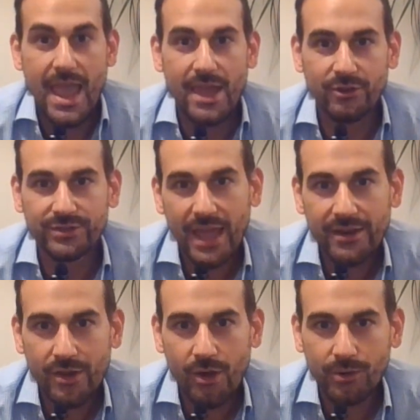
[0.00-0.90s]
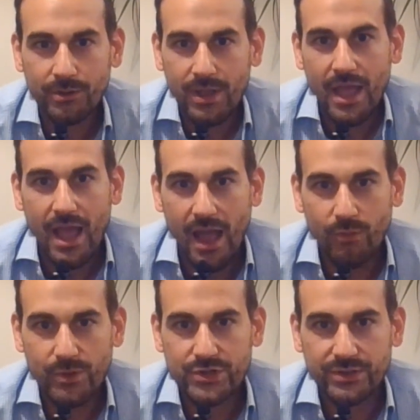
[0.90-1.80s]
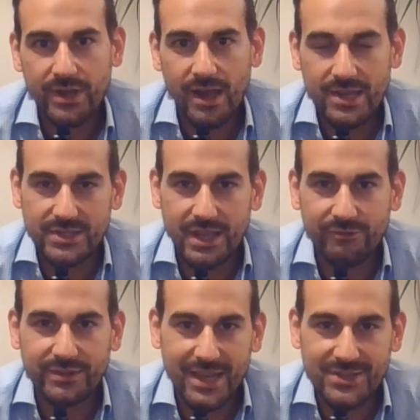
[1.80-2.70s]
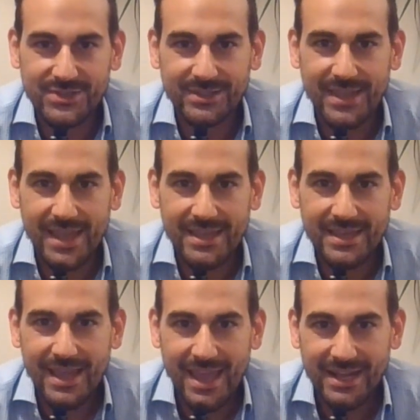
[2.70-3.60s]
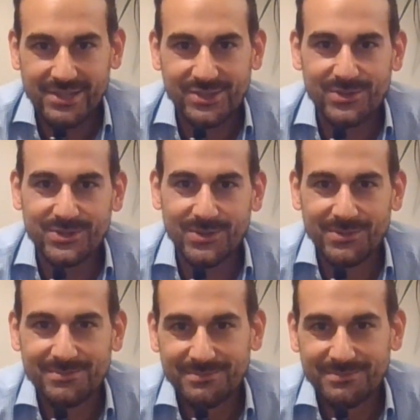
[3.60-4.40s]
And on that note, I wish you guys a fantastic day, and I'll see you soon.